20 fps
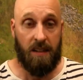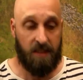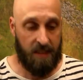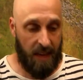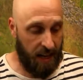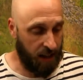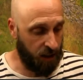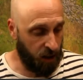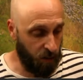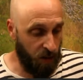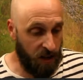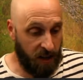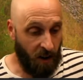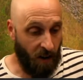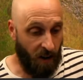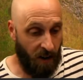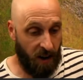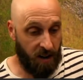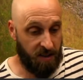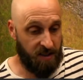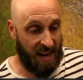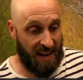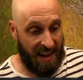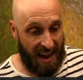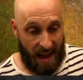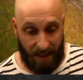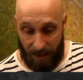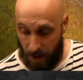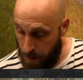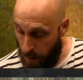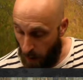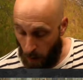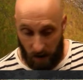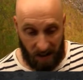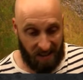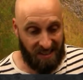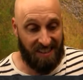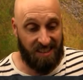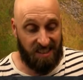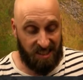take 3 cards and add their
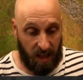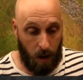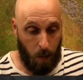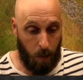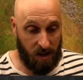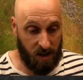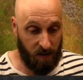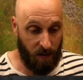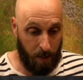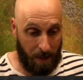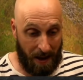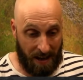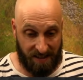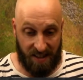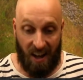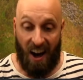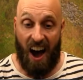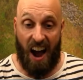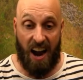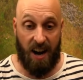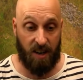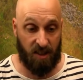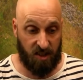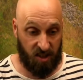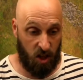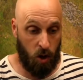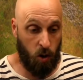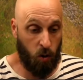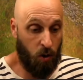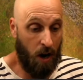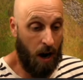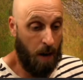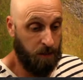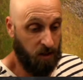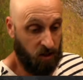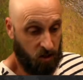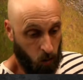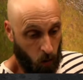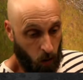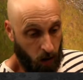bonus and see which of them has the higher to see who grabs
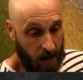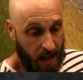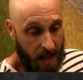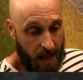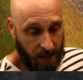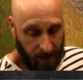the sword.